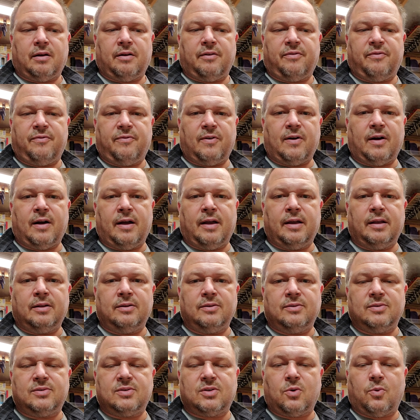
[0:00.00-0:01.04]

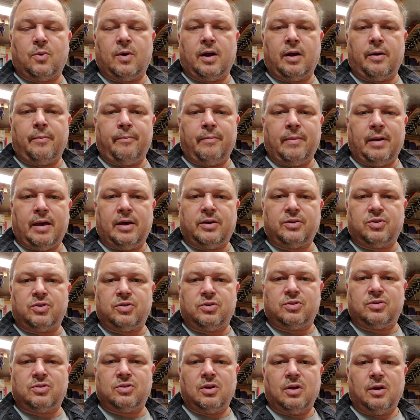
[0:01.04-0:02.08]
fine square
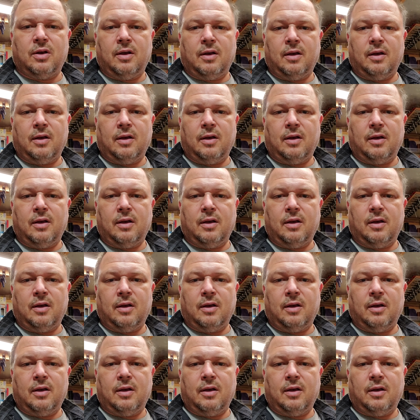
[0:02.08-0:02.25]
mesh